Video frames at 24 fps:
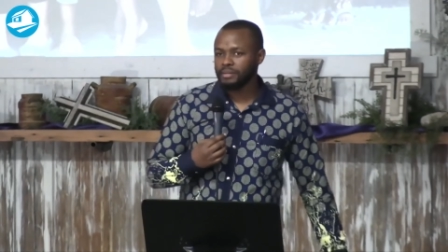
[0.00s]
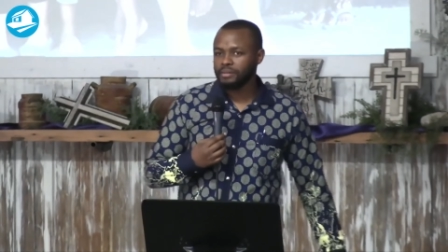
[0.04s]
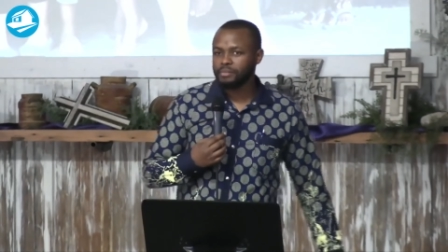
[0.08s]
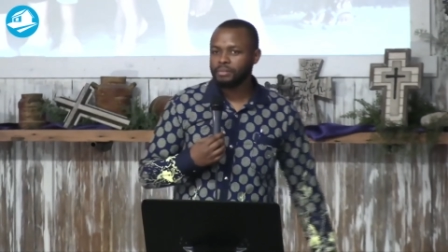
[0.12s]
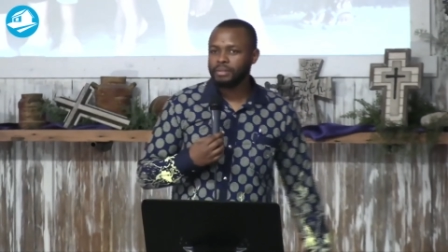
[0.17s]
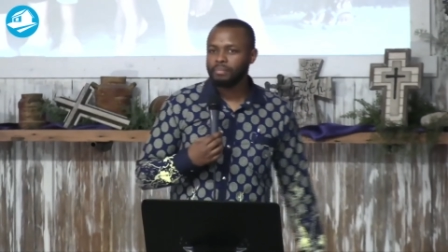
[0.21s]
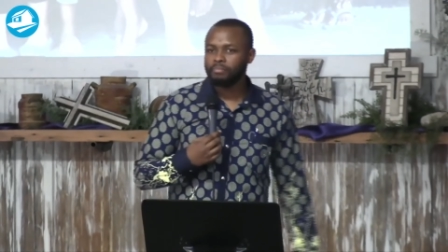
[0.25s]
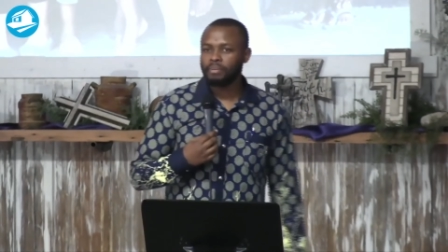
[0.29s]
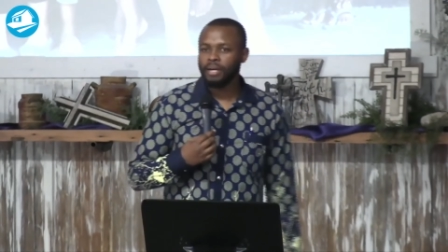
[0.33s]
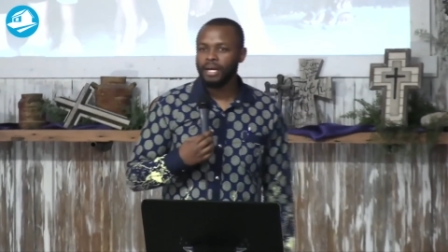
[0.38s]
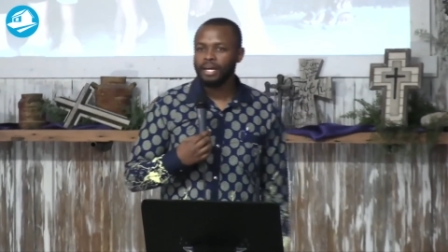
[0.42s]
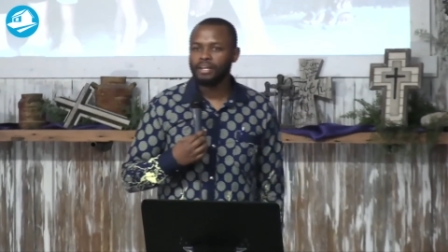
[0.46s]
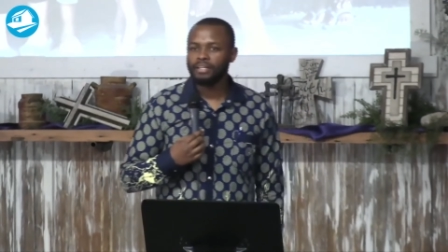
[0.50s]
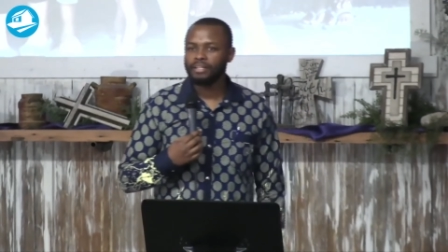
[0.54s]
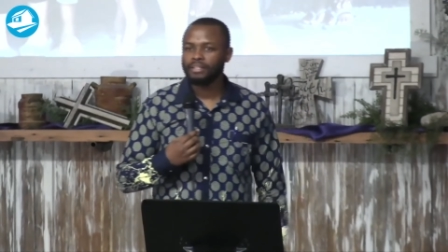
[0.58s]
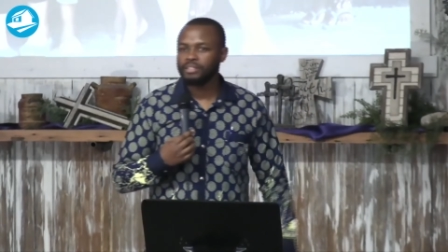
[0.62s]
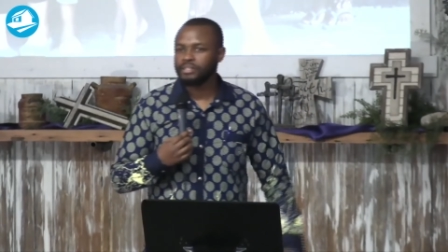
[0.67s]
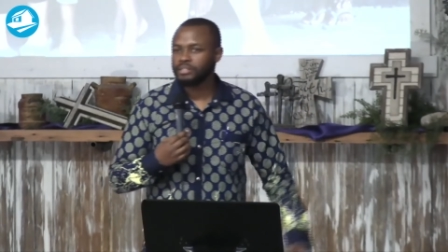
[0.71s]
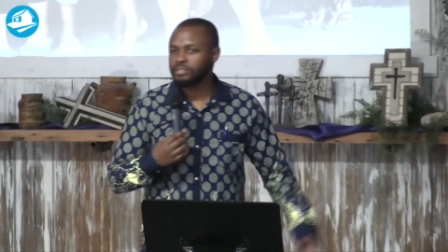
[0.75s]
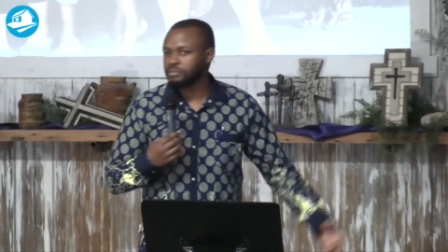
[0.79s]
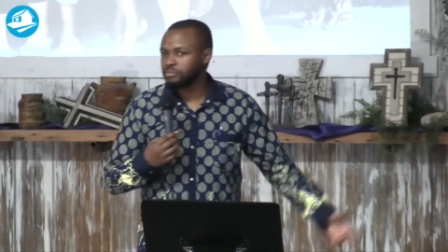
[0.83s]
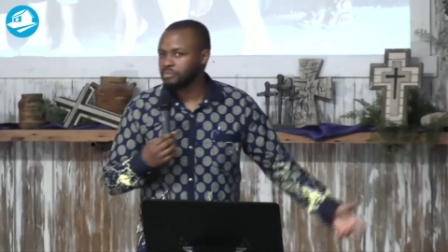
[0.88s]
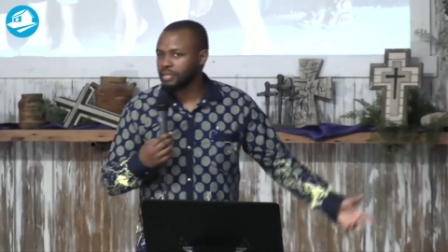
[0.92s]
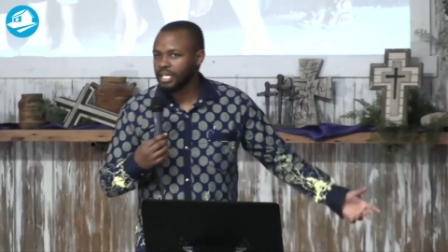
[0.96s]
We pay
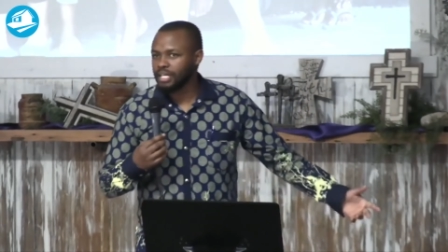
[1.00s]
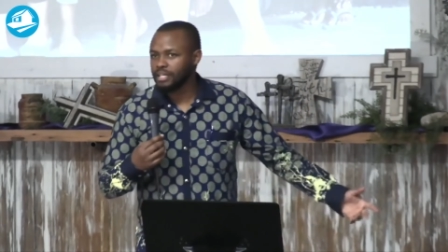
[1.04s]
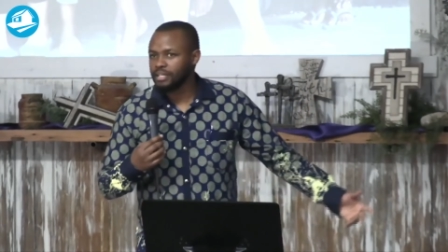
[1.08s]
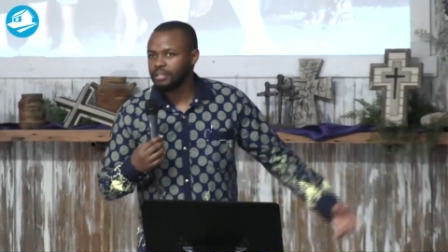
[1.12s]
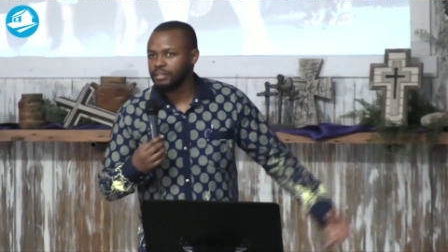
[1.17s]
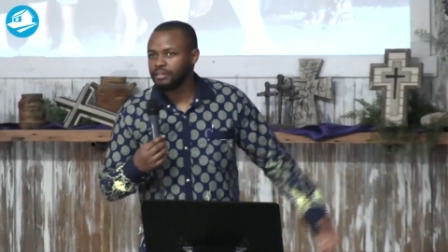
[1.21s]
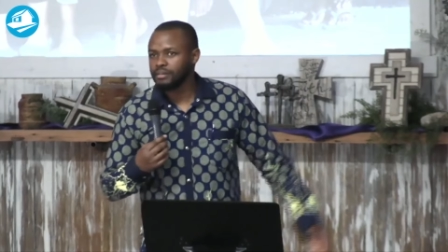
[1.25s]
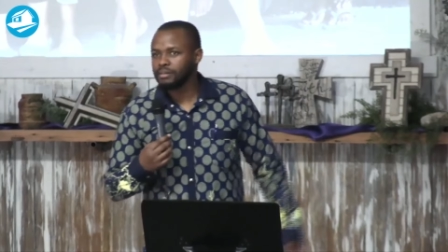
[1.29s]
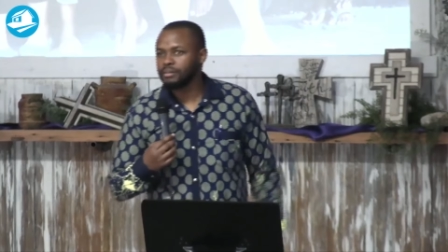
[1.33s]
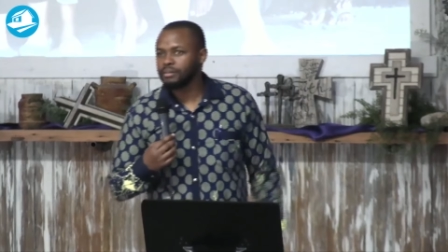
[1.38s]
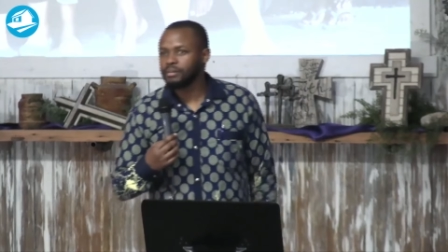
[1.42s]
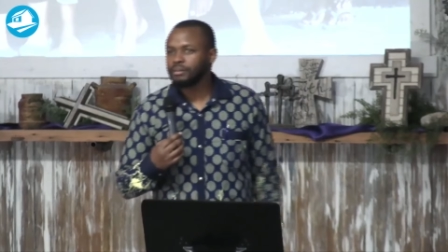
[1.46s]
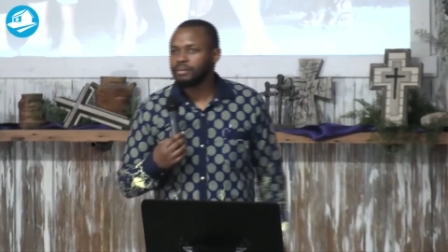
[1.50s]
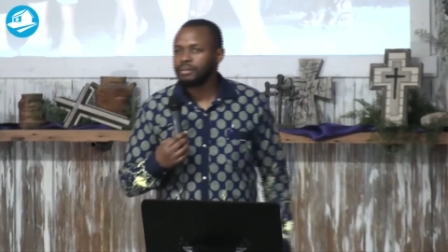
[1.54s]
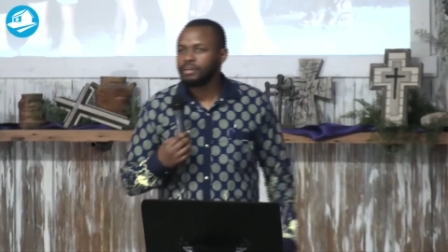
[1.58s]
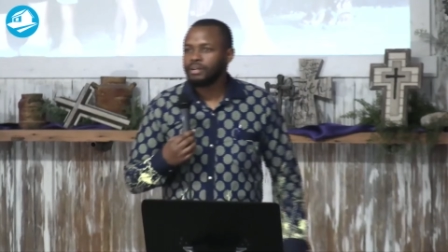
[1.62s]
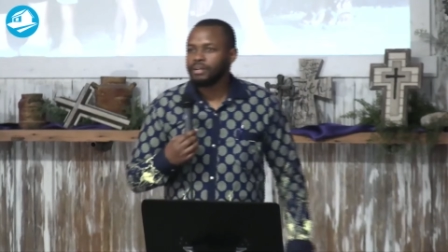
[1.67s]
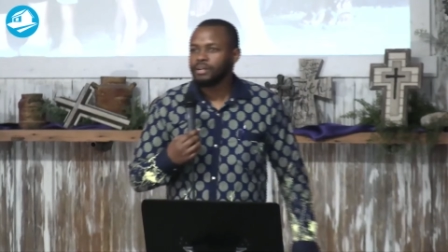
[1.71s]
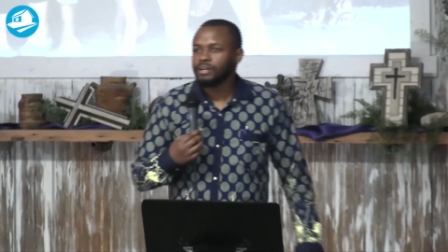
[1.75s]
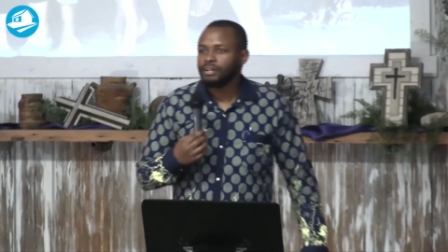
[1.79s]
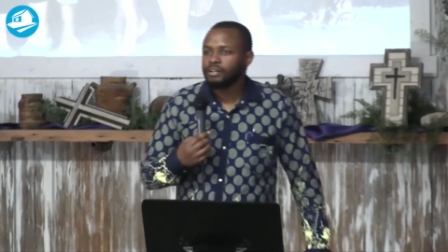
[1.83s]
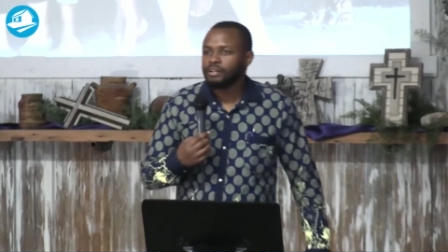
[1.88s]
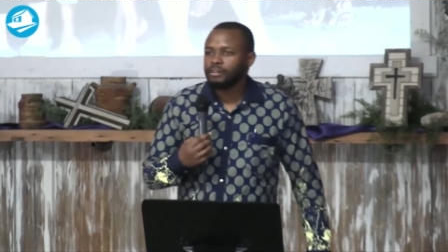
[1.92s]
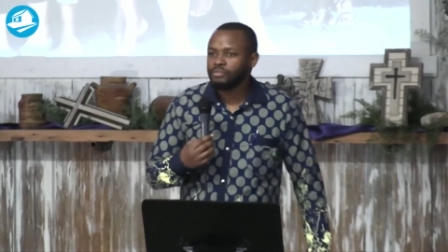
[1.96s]
this radio
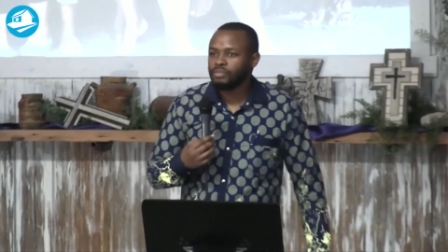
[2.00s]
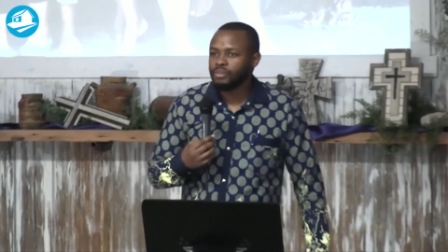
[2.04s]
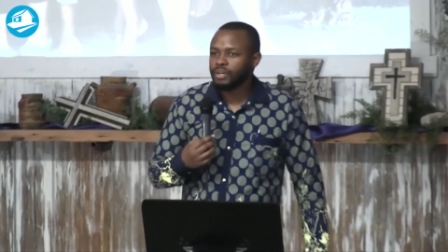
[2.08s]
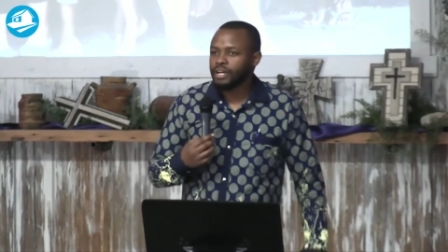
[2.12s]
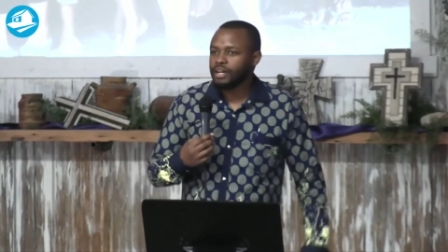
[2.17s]
for